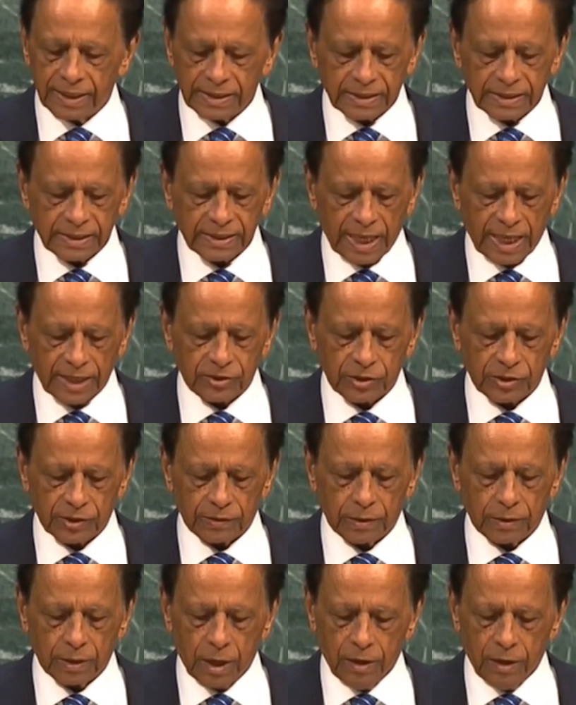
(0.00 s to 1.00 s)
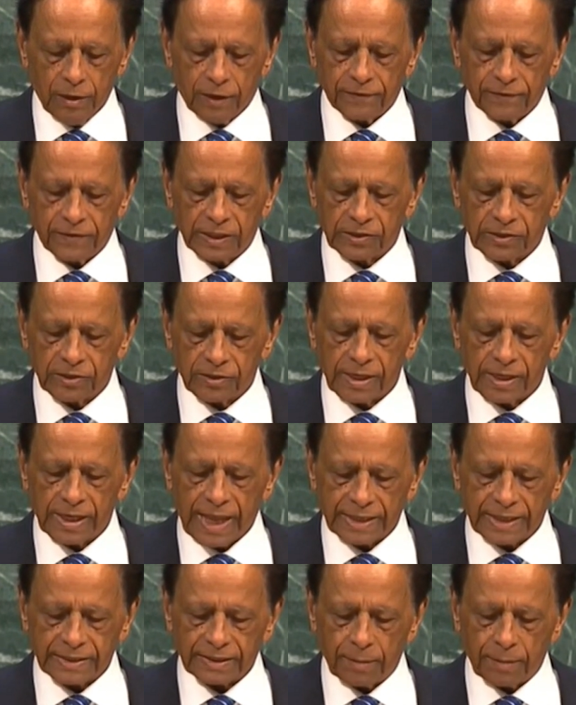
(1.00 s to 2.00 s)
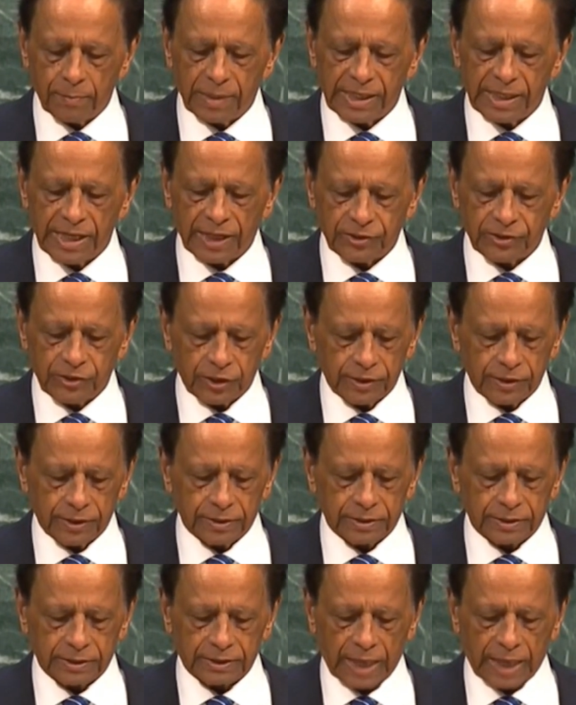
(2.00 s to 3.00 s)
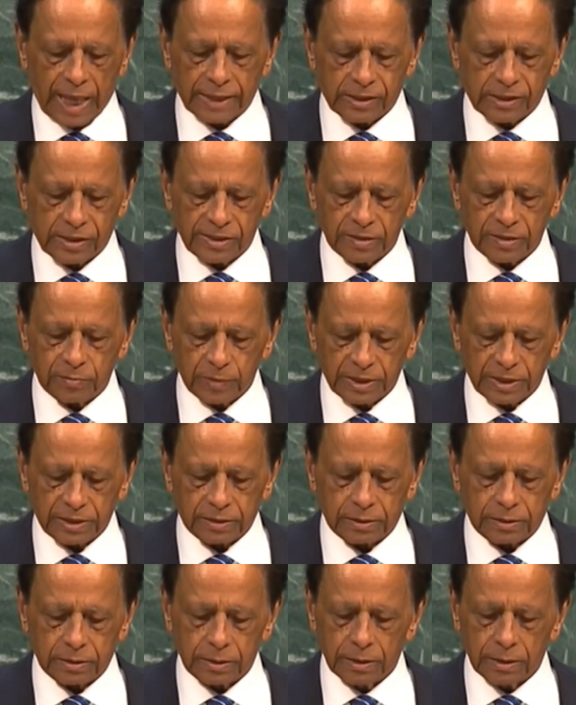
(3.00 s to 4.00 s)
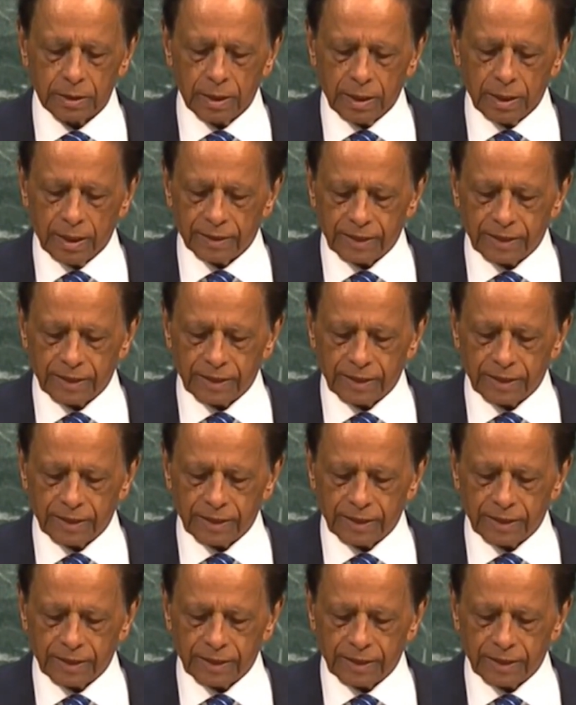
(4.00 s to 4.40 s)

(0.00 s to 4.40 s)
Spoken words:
this session of the General Assembly adjourns at Christmas,